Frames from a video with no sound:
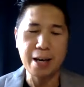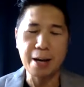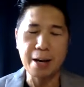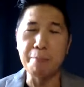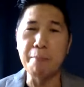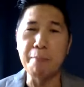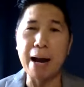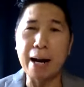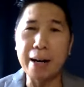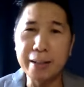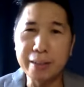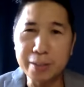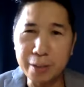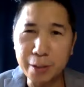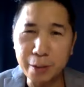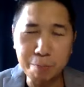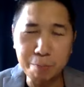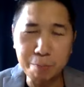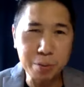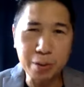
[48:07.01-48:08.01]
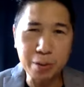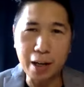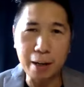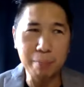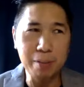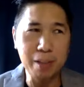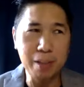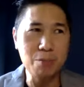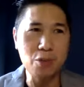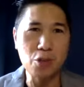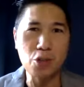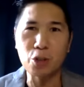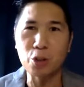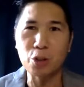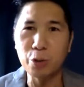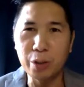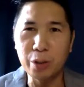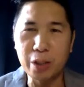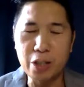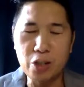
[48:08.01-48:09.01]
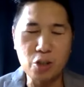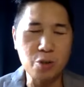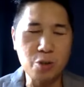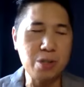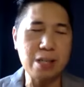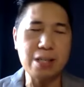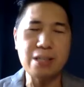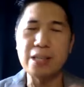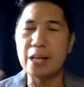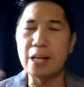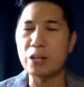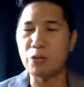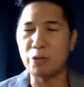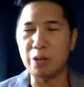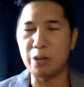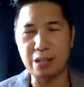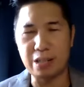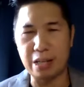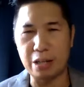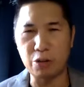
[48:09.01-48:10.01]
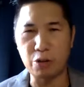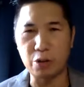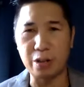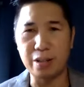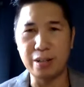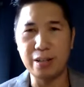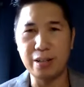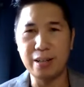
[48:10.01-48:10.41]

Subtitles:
marital problems, school issues, etc., etc.